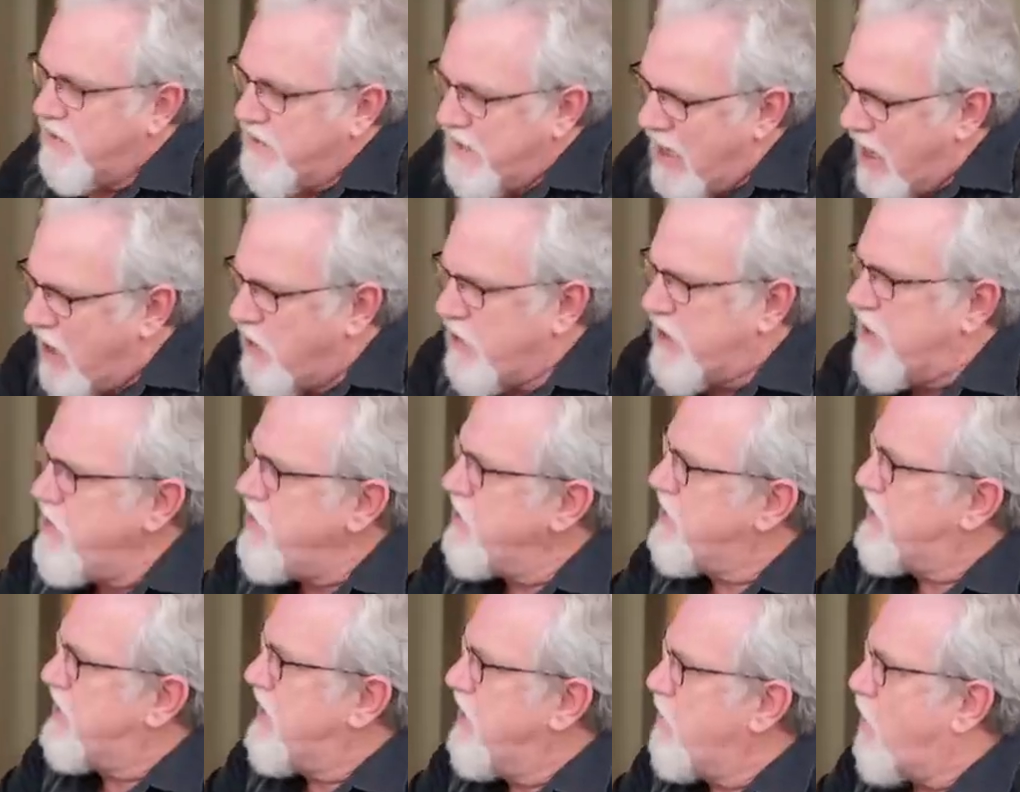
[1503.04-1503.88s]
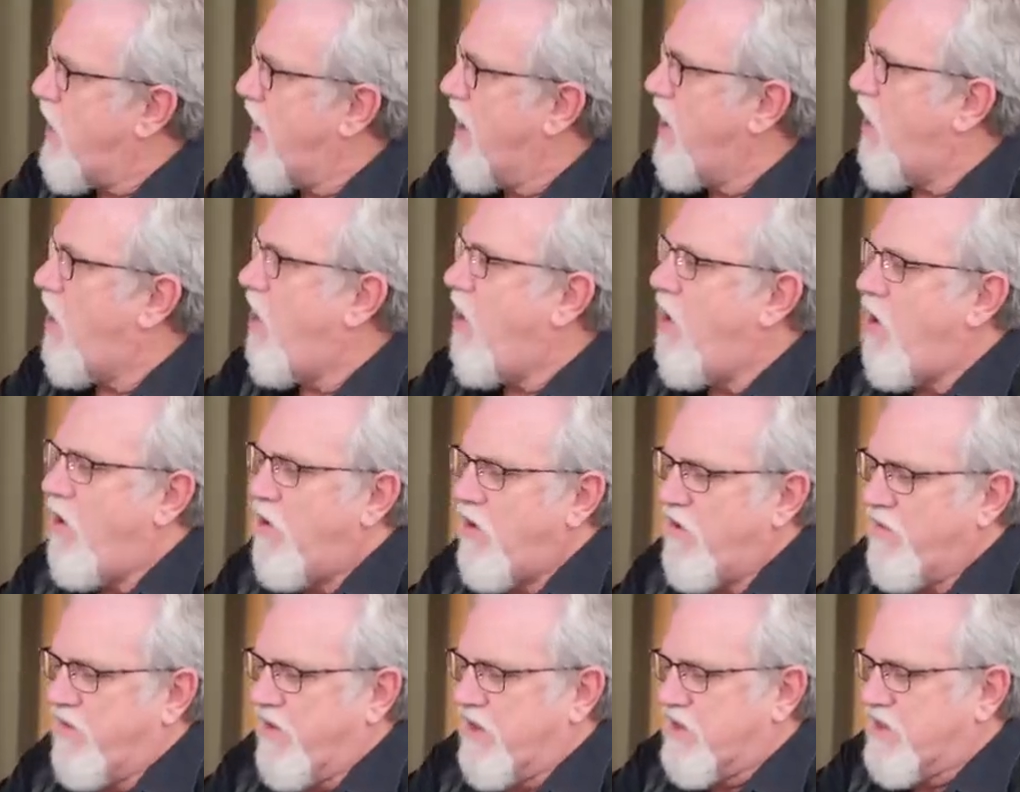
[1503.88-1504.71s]
Now can you see why
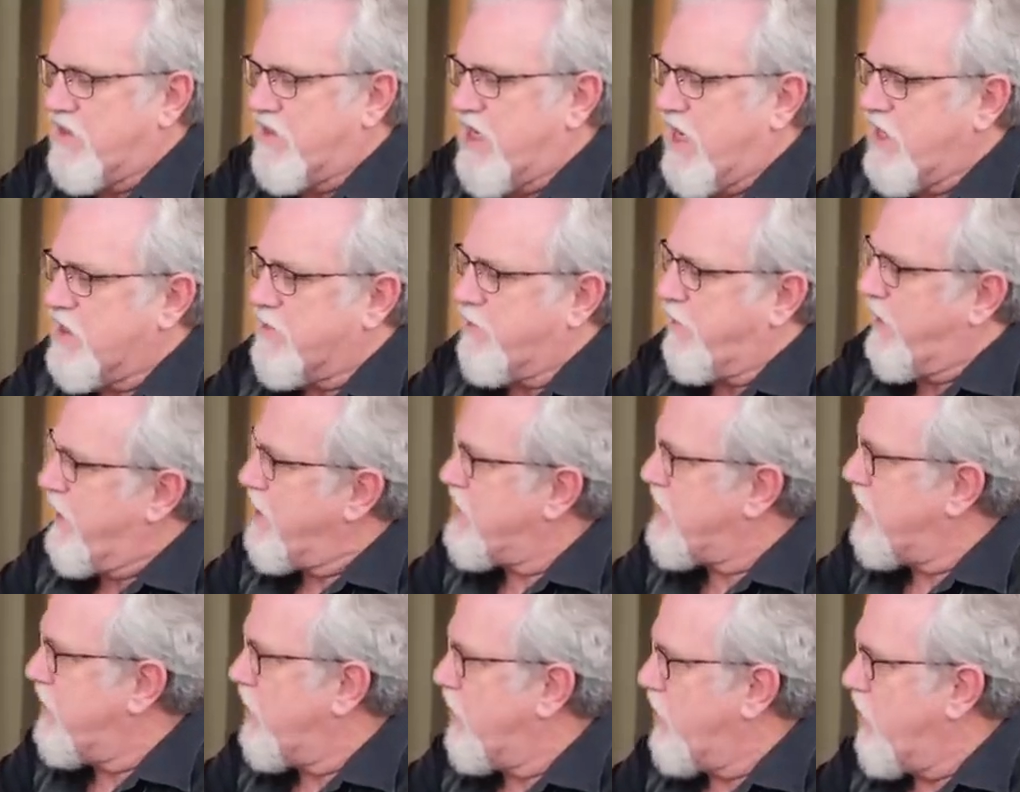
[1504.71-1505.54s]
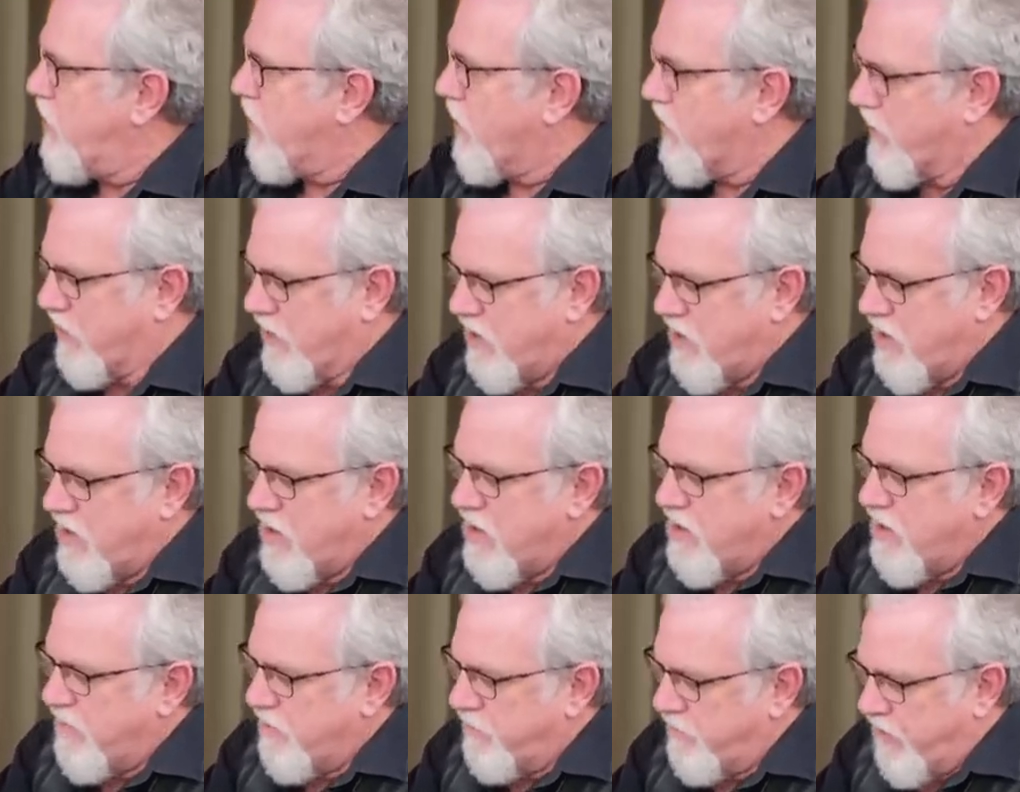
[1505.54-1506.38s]
all of this takes place in the north?
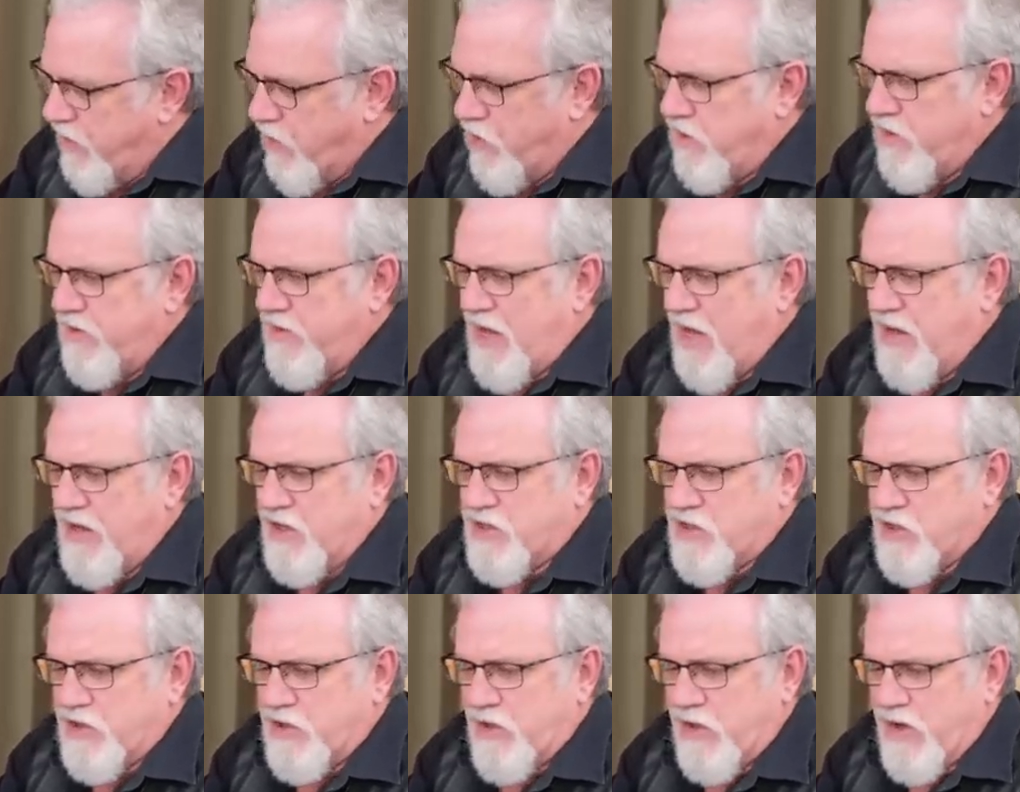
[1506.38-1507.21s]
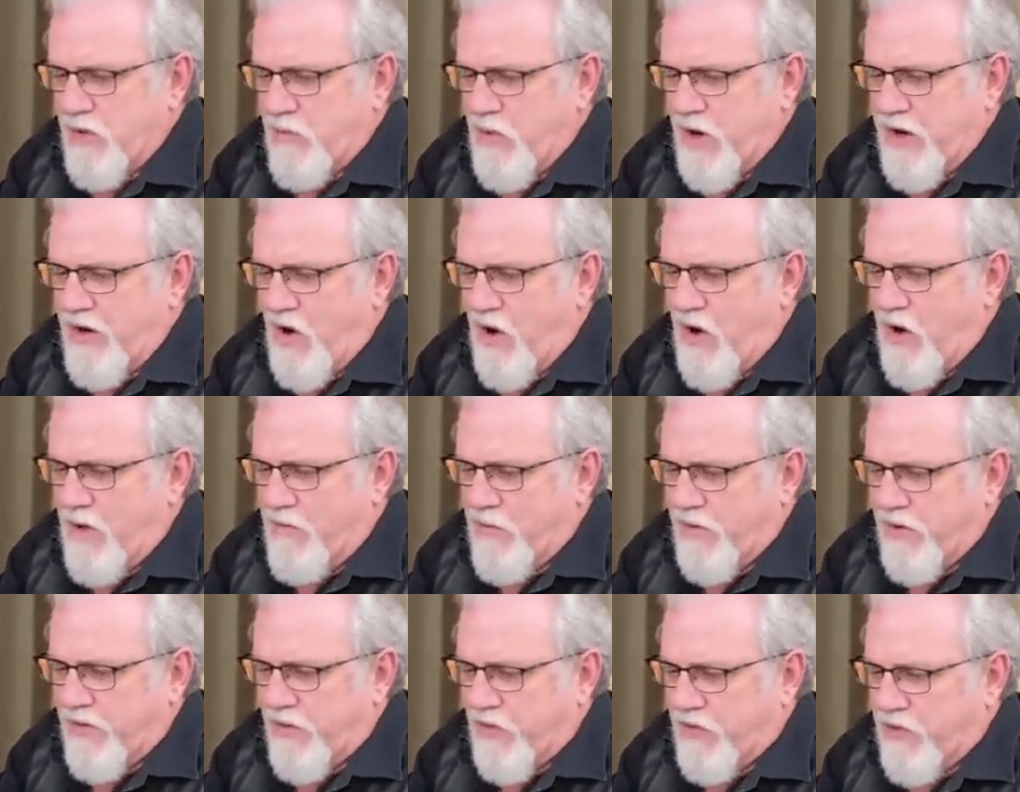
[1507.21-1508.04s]
More than that, let's just look at
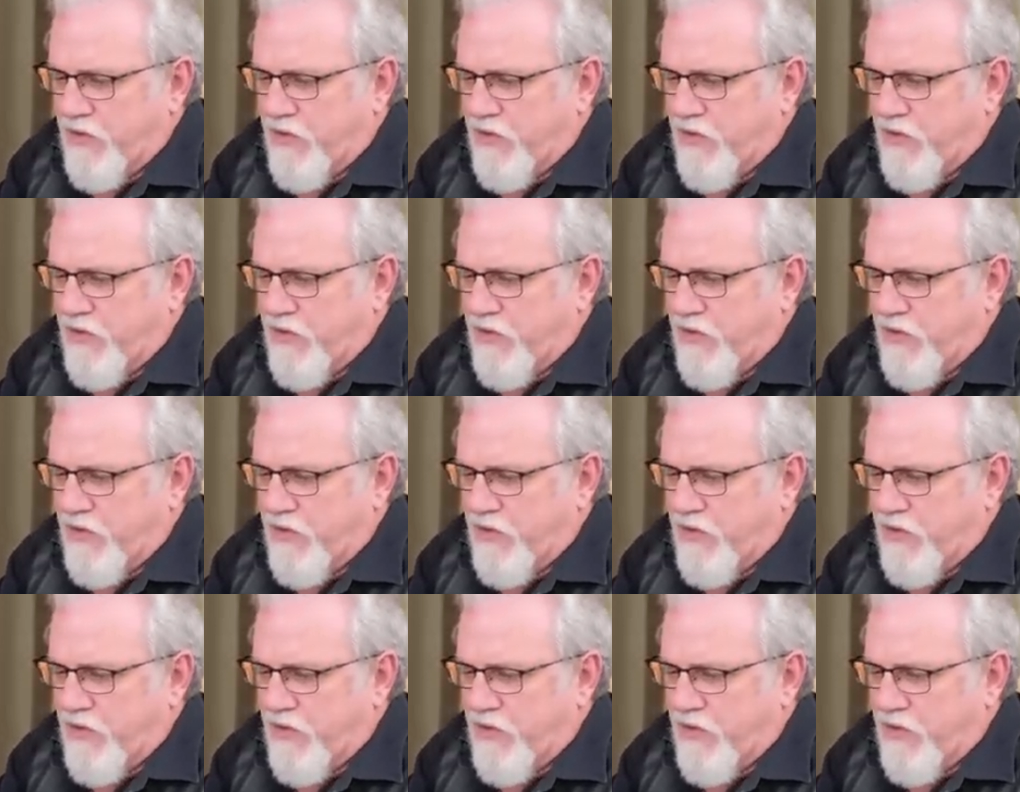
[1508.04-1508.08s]
all of the